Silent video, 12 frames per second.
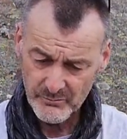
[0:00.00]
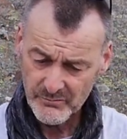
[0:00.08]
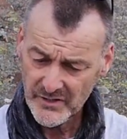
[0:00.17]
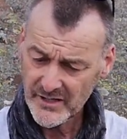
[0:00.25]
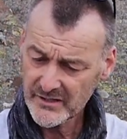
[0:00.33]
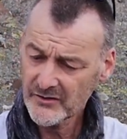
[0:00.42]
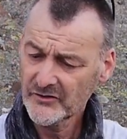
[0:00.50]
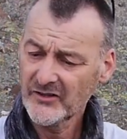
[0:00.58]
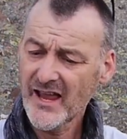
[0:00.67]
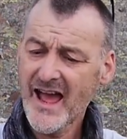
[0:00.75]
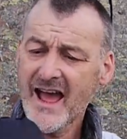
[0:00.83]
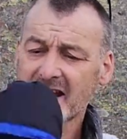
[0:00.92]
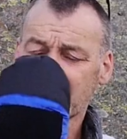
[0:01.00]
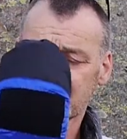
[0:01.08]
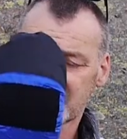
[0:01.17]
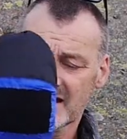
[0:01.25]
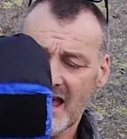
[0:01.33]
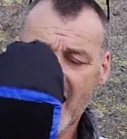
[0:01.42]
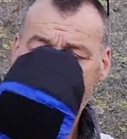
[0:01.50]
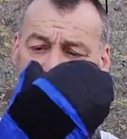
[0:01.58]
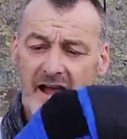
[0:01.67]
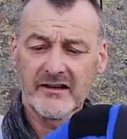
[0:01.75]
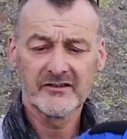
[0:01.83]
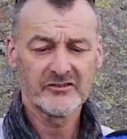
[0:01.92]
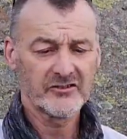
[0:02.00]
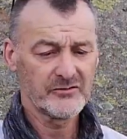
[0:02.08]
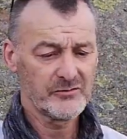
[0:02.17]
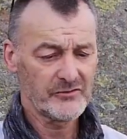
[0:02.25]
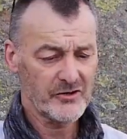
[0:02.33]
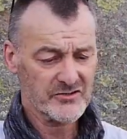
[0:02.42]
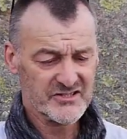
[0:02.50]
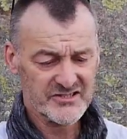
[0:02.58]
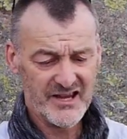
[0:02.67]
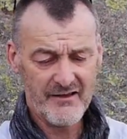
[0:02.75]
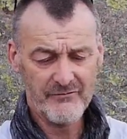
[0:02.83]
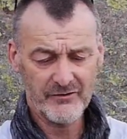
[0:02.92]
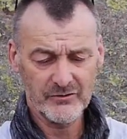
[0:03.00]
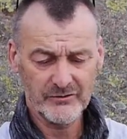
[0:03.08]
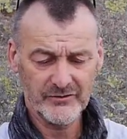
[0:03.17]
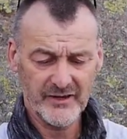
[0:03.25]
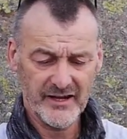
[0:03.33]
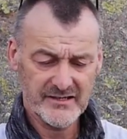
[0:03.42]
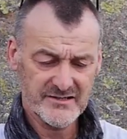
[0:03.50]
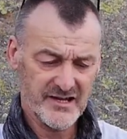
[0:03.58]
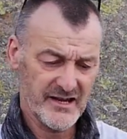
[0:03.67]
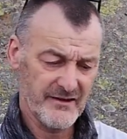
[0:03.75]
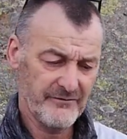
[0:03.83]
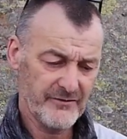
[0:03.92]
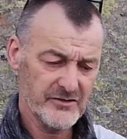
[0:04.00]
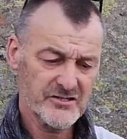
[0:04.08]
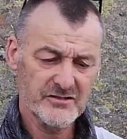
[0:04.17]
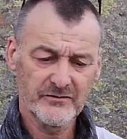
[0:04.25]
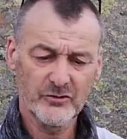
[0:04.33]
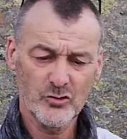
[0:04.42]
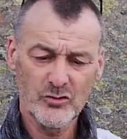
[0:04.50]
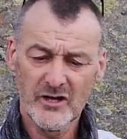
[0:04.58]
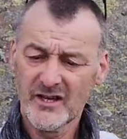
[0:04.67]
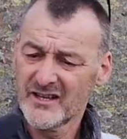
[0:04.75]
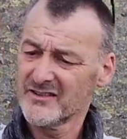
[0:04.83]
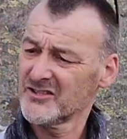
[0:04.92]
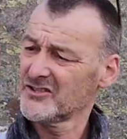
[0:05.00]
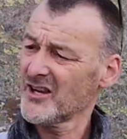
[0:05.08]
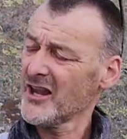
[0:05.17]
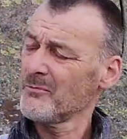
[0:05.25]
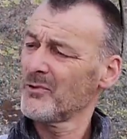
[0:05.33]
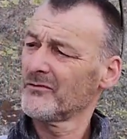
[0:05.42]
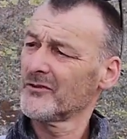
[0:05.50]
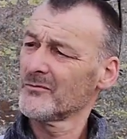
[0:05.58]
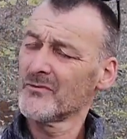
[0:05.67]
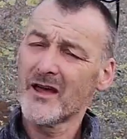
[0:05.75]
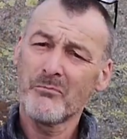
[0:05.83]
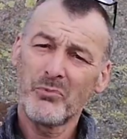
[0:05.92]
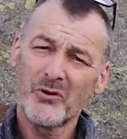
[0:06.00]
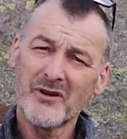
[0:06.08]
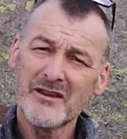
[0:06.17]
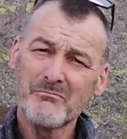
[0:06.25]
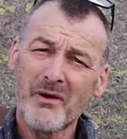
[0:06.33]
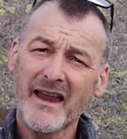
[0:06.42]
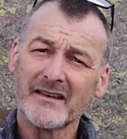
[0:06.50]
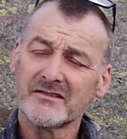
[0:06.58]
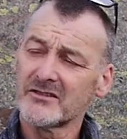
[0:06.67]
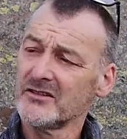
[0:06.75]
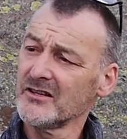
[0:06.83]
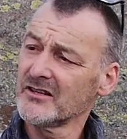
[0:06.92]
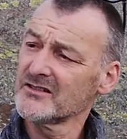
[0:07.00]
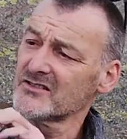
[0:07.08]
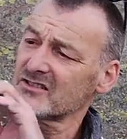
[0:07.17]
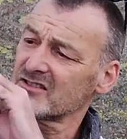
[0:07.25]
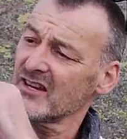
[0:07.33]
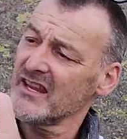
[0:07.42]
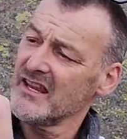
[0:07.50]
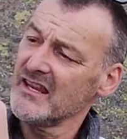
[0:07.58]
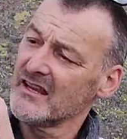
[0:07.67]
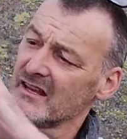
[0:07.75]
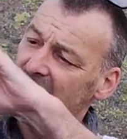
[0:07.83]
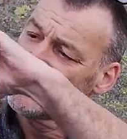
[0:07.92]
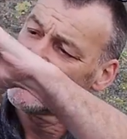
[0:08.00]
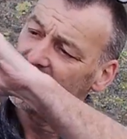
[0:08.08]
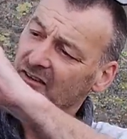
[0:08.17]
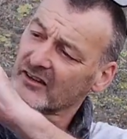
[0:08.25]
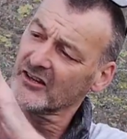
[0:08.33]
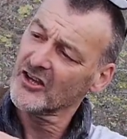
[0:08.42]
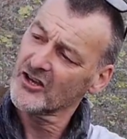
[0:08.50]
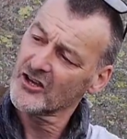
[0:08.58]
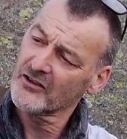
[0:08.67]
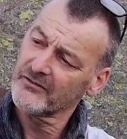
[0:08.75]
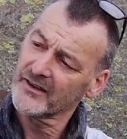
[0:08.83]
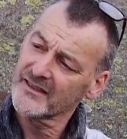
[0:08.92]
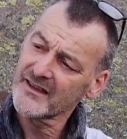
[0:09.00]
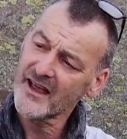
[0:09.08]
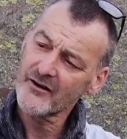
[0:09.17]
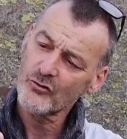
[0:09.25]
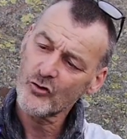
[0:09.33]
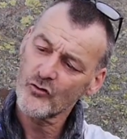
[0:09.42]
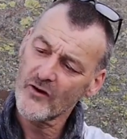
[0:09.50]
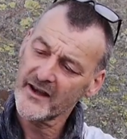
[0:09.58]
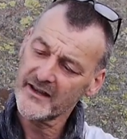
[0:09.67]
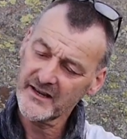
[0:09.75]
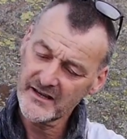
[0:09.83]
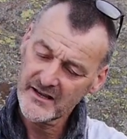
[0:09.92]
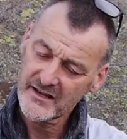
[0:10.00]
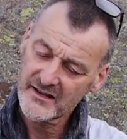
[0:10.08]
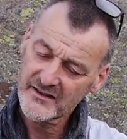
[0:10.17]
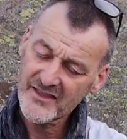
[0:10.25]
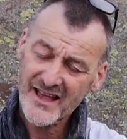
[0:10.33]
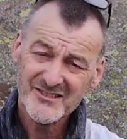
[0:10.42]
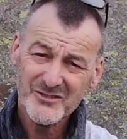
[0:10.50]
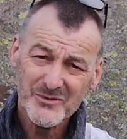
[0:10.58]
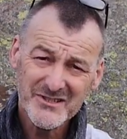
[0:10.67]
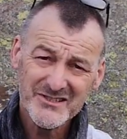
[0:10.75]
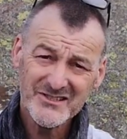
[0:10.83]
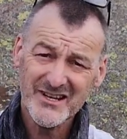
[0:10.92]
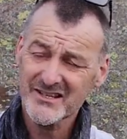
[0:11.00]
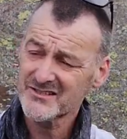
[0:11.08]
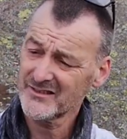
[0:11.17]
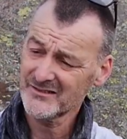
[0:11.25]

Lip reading: In goes your hand, and we've got several things here. First of all, the shape of them, they're pre-bent. You can see there's a curve in there already, and that's to assist.